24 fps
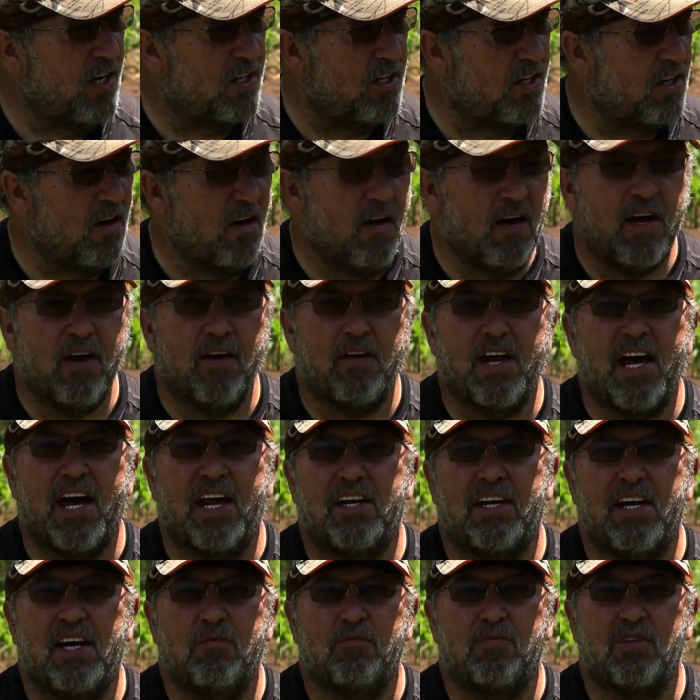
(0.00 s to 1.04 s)
hit the ground
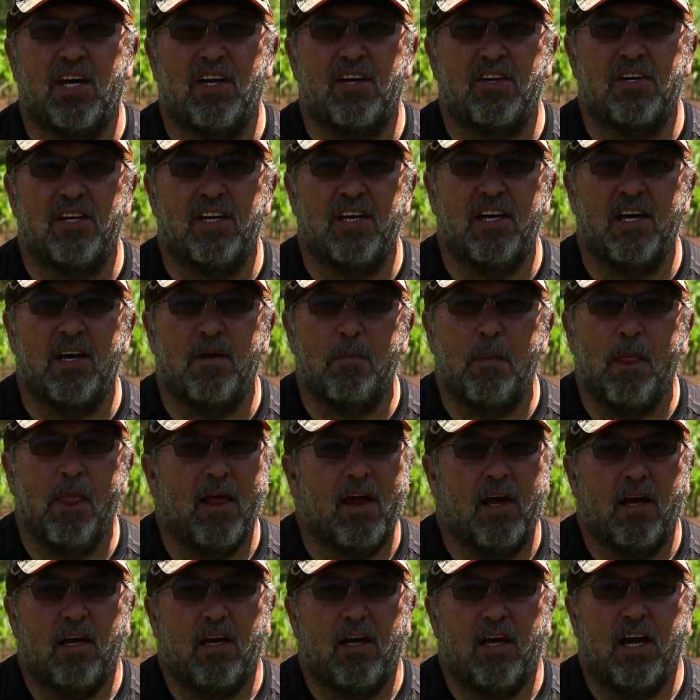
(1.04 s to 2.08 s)
9 times out of 10,
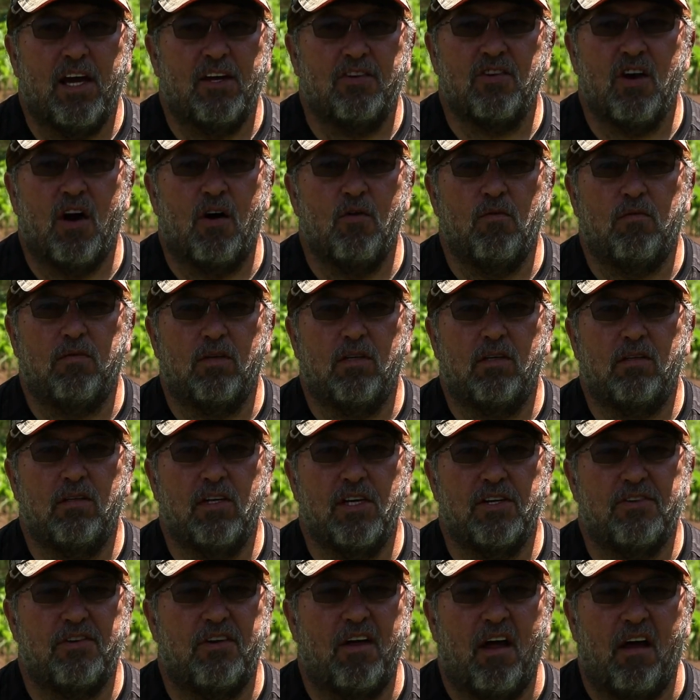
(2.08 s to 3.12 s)
it's over,
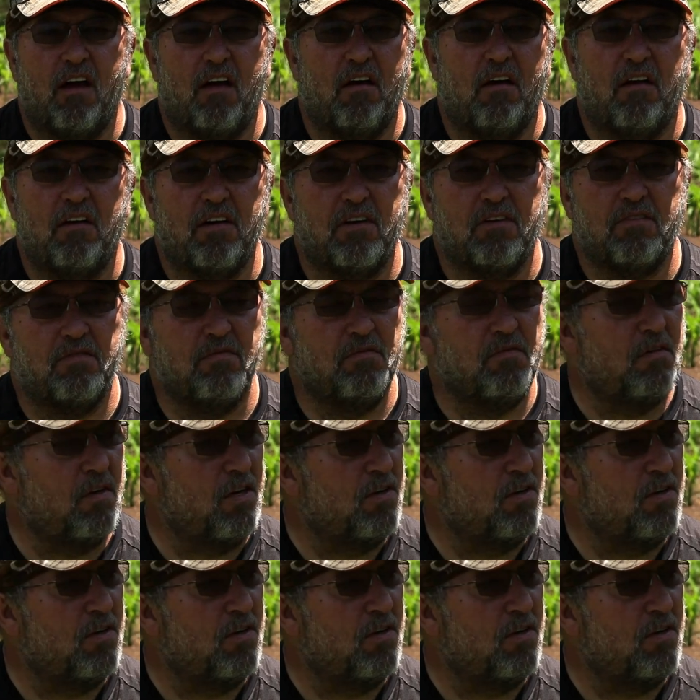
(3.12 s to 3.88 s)
it's done, it's